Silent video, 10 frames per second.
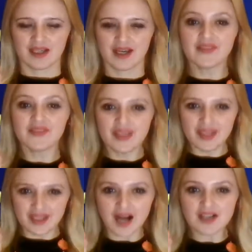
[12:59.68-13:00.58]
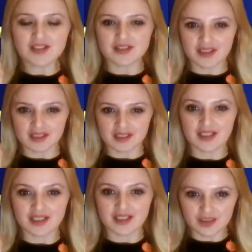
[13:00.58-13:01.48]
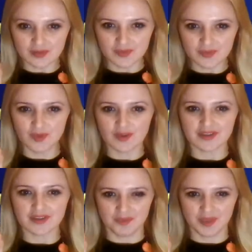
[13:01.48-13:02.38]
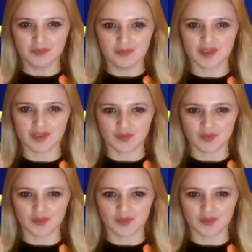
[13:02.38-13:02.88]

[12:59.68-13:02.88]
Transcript: And they are still grateful, the people